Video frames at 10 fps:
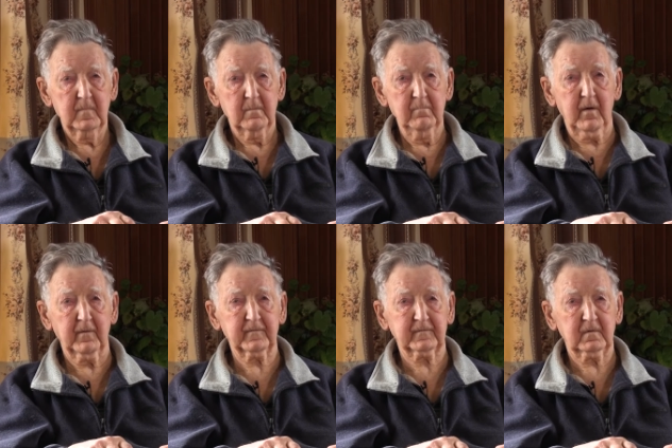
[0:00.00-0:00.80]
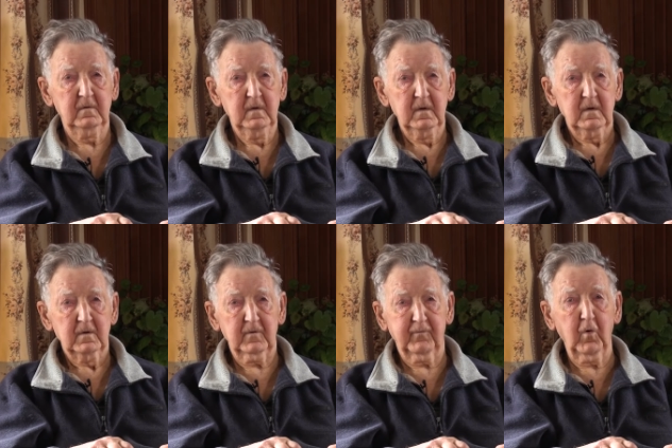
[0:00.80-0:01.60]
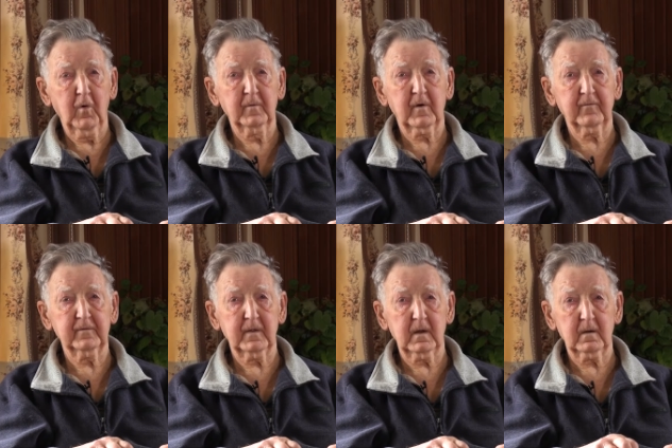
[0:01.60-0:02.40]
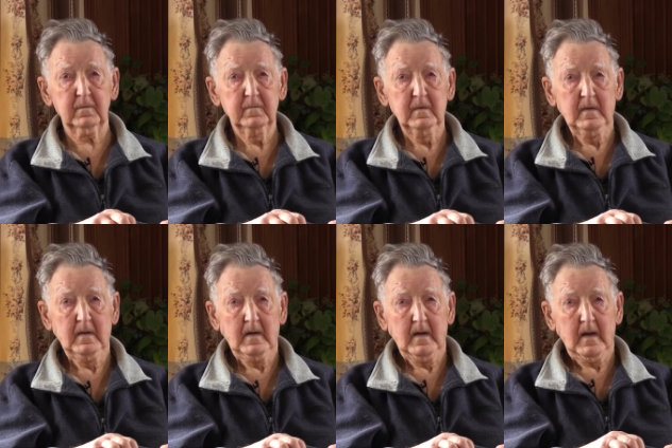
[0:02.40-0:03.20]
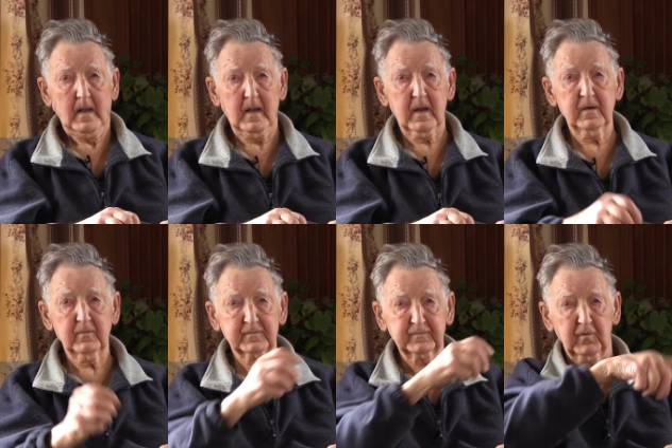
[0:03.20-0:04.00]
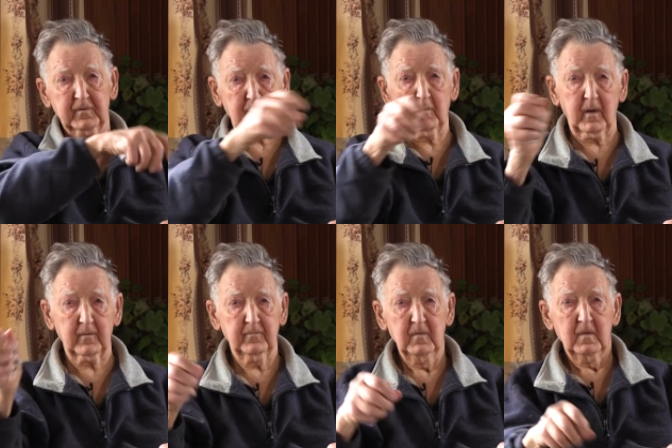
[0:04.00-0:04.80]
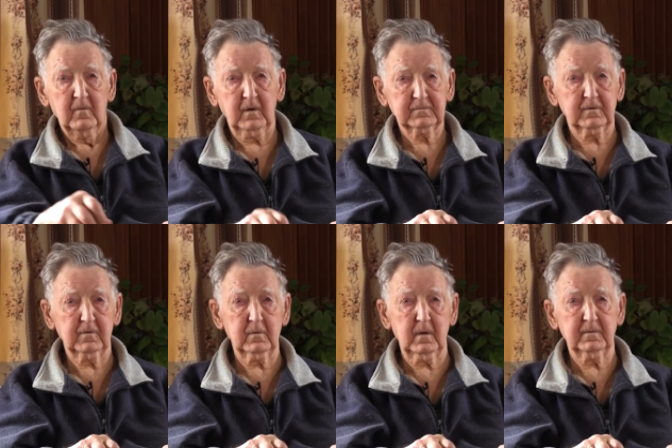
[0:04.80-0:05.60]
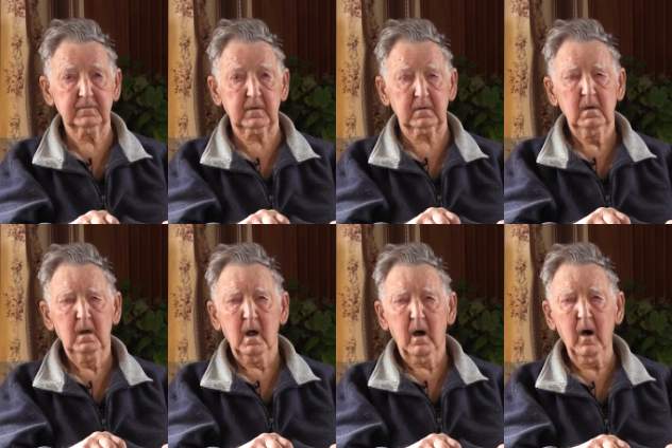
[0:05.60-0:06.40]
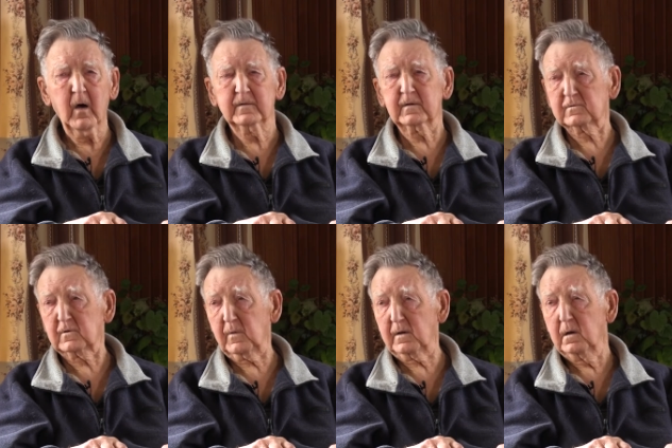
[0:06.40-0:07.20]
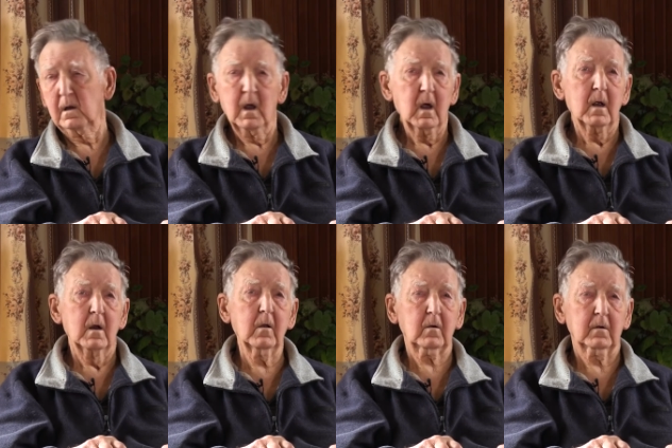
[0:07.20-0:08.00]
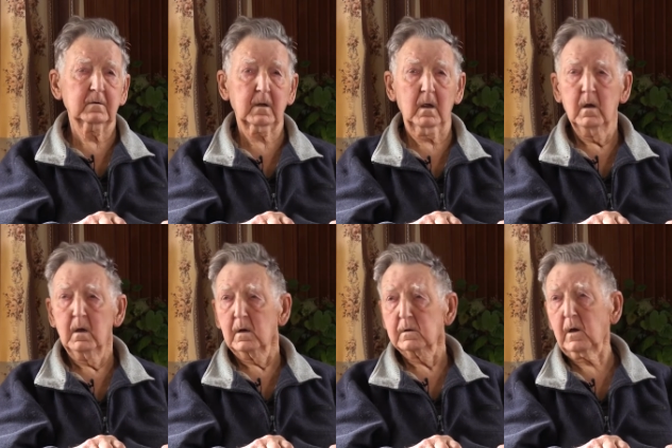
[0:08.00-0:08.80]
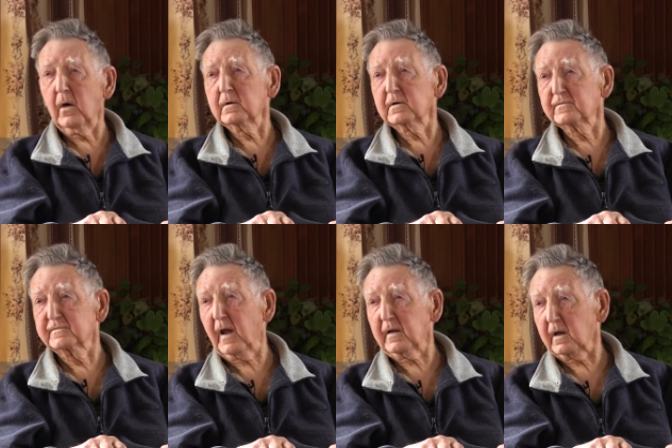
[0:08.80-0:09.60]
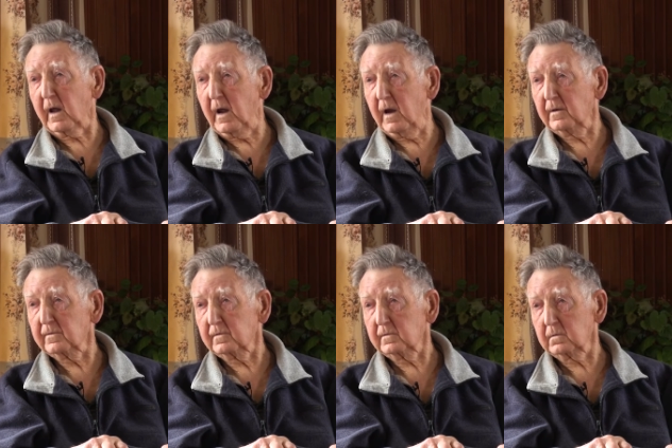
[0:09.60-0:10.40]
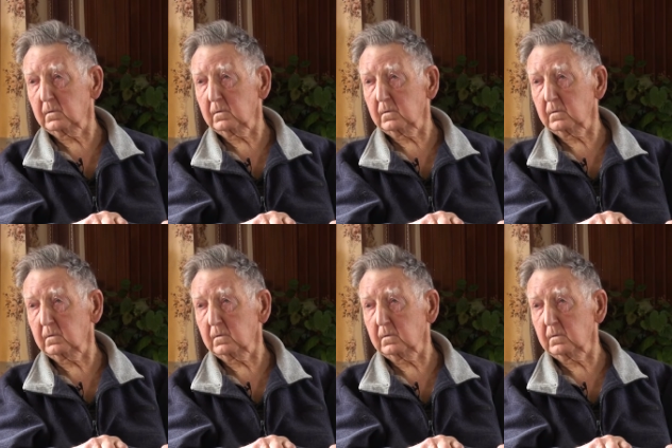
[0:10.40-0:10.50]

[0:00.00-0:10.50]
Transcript: Morris, the foreman over there, he was talking about what to do, and he said to me, "Look," he said, "go and give Jack a hand."